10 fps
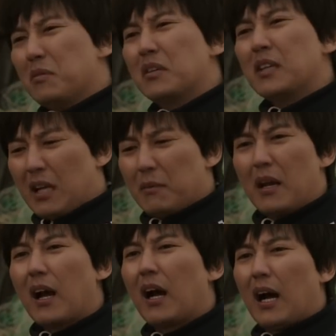but feels
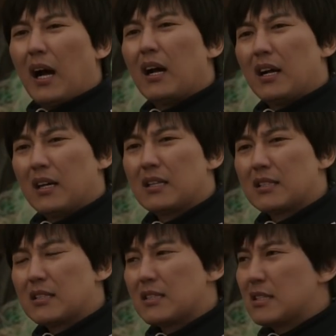duty-bound to stay
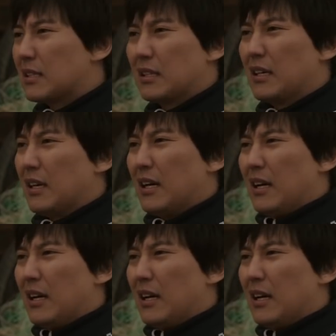with his family.